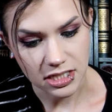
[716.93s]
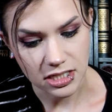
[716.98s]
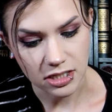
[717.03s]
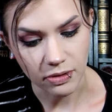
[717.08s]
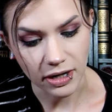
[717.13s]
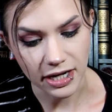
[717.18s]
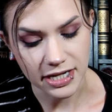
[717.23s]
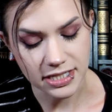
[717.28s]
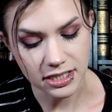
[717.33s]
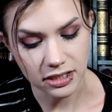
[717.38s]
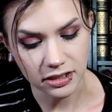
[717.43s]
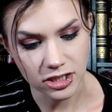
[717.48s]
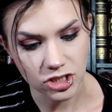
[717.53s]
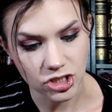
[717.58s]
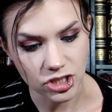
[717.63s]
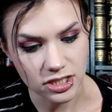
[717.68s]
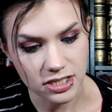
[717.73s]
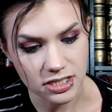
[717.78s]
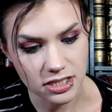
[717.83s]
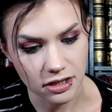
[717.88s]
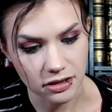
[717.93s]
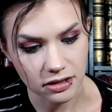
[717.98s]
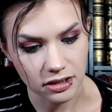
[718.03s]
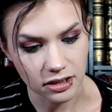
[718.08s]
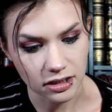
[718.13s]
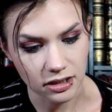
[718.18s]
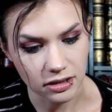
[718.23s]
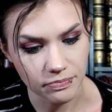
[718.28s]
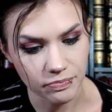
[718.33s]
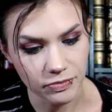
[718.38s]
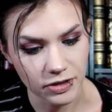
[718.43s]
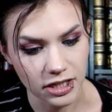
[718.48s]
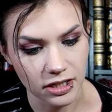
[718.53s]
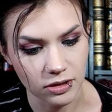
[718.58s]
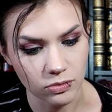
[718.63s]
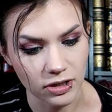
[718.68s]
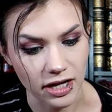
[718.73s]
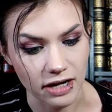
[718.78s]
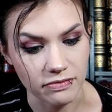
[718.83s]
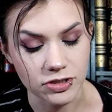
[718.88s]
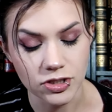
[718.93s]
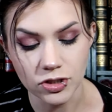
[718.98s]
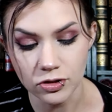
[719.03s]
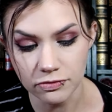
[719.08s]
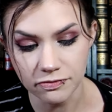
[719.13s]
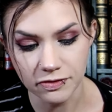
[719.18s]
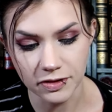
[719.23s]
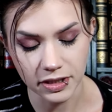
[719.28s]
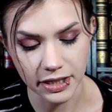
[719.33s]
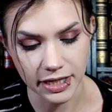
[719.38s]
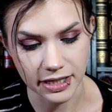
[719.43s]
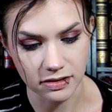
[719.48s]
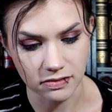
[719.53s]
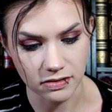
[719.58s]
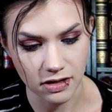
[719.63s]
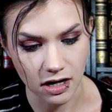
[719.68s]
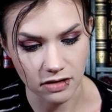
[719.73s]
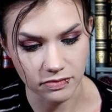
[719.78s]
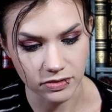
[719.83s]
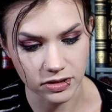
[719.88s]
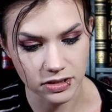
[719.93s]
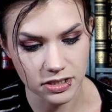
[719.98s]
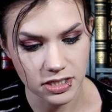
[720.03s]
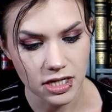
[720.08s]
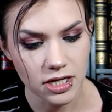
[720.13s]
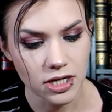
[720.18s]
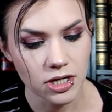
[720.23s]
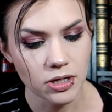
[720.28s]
So Isolation is the theme, and it will have 2 full-length novels.